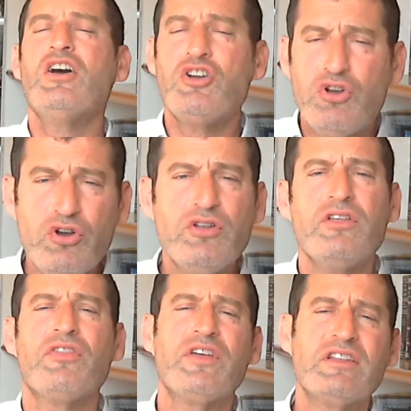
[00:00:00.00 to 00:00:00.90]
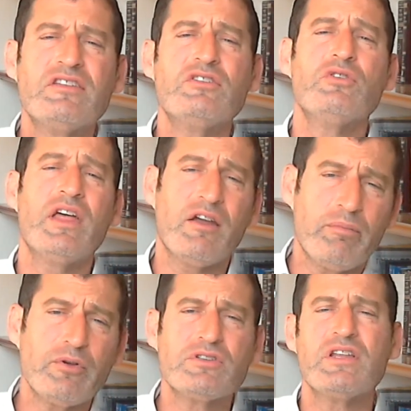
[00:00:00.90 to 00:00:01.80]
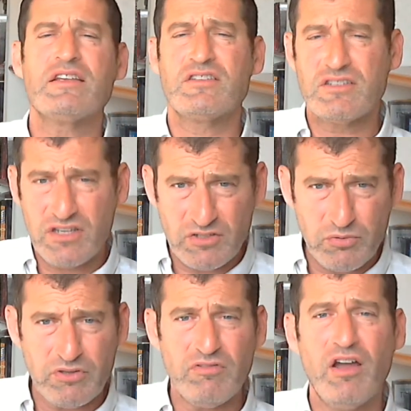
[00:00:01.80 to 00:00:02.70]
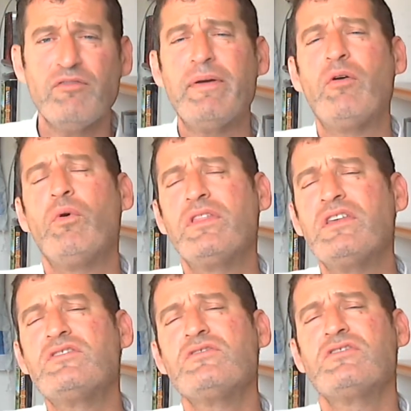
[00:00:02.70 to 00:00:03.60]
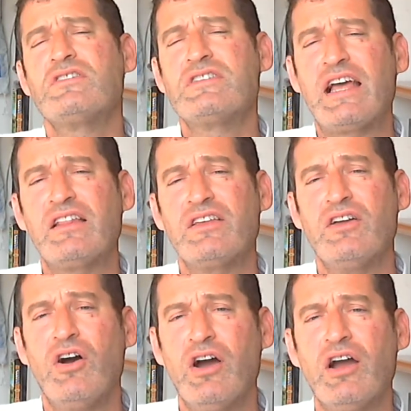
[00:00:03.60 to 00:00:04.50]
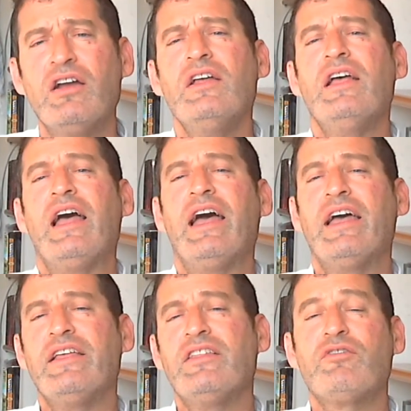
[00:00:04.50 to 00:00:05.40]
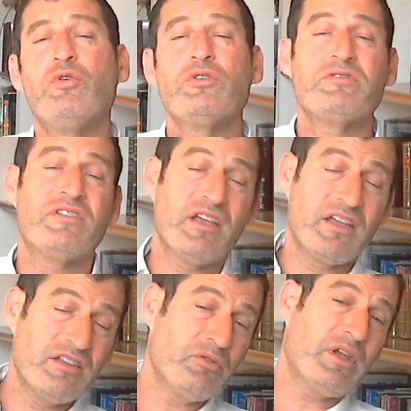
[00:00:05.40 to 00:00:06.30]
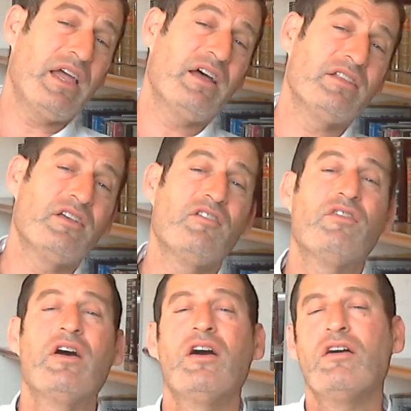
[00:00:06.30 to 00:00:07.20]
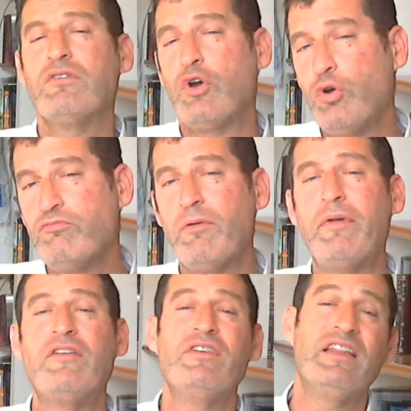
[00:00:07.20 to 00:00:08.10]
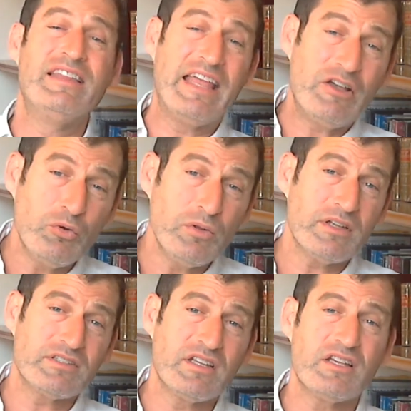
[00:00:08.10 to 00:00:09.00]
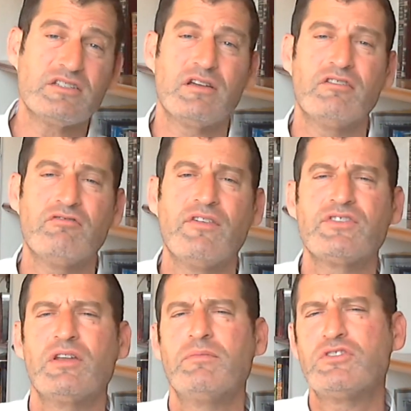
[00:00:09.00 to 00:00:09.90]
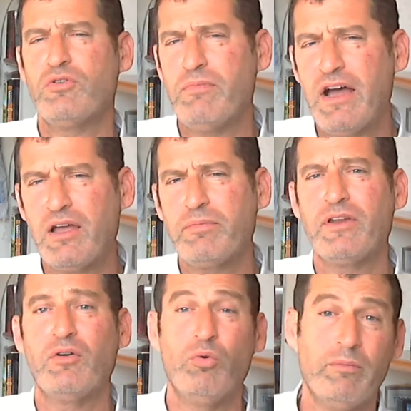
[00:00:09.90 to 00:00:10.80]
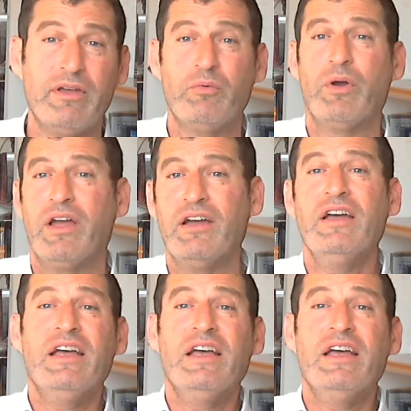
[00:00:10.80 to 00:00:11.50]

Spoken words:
good thing to do there. A person has to discuss with the Rav about what the issues exactly are. And of course, you have to take into account of a chumrah maybe dekula. Sometimes a Rav's going to be so machmir, a woman, where